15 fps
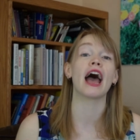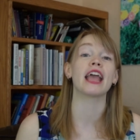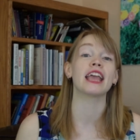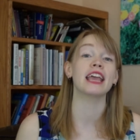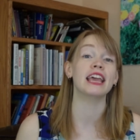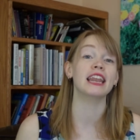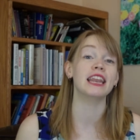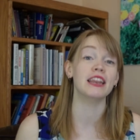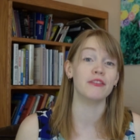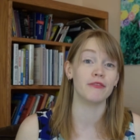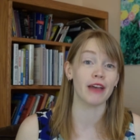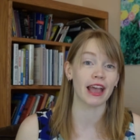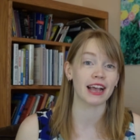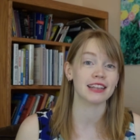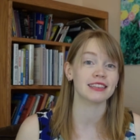in
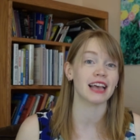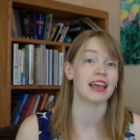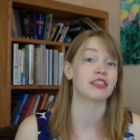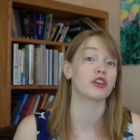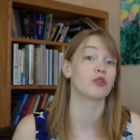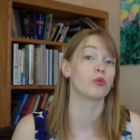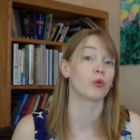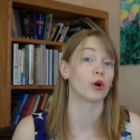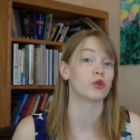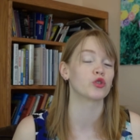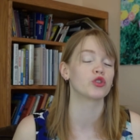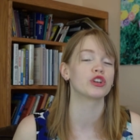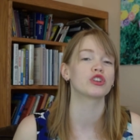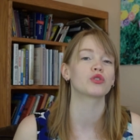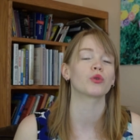advance at the
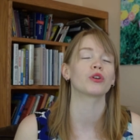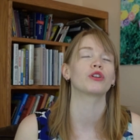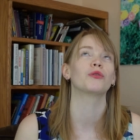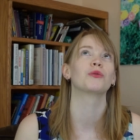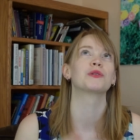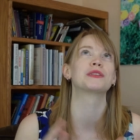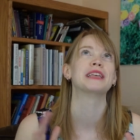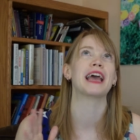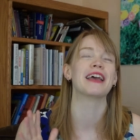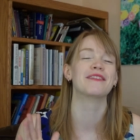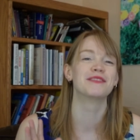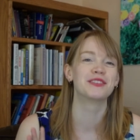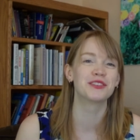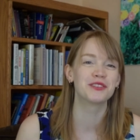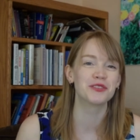grocery store, you will save
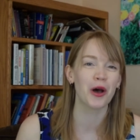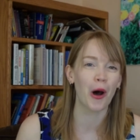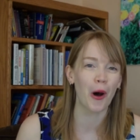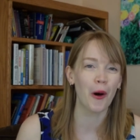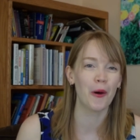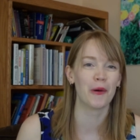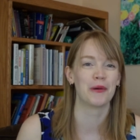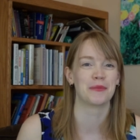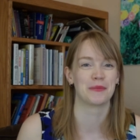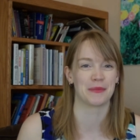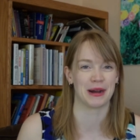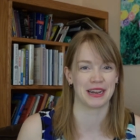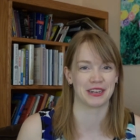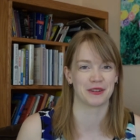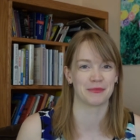so
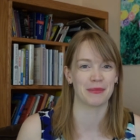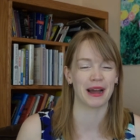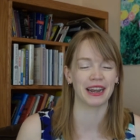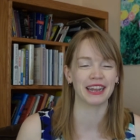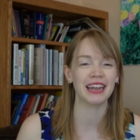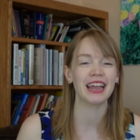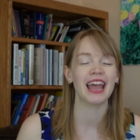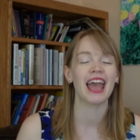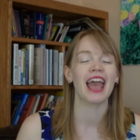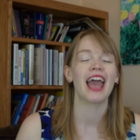much money,